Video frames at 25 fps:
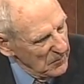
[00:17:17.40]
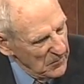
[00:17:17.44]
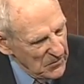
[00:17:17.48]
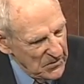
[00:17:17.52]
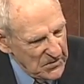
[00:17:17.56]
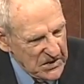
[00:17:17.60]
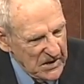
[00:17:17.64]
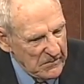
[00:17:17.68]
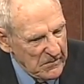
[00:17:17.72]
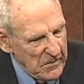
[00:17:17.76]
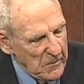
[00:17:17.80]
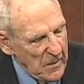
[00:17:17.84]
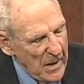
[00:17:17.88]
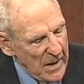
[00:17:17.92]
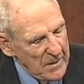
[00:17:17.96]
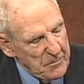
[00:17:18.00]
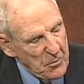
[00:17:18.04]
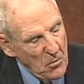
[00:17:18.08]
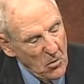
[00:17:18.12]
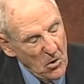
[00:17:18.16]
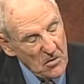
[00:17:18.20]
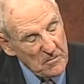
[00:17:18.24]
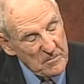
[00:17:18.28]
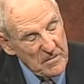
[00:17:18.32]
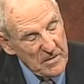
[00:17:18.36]
Some of my
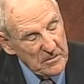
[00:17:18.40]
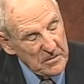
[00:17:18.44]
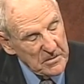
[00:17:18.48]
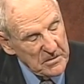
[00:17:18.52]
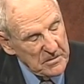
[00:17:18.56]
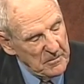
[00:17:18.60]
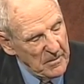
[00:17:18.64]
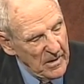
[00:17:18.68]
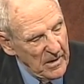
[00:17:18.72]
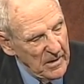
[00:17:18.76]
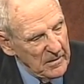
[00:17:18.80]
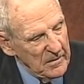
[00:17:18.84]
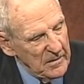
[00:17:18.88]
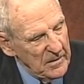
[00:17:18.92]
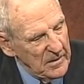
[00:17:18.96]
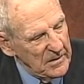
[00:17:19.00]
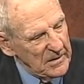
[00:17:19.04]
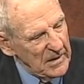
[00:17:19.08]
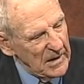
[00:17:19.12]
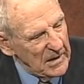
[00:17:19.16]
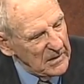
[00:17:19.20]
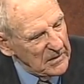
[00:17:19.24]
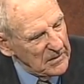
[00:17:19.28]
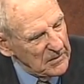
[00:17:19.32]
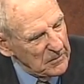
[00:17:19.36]
board members met and
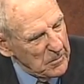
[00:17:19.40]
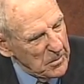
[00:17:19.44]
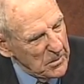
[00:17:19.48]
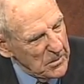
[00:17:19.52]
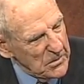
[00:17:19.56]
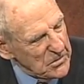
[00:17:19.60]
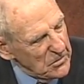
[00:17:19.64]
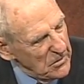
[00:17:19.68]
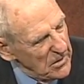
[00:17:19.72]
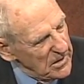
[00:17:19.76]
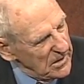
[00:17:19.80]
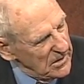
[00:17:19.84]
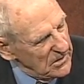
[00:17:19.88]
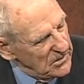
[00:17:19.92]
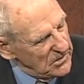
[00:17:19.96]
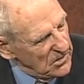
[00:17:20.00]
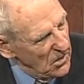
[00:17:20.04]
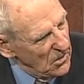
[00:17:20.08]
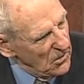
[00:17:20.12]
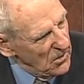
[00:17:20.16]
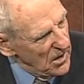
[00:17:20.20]
they persuaded Joe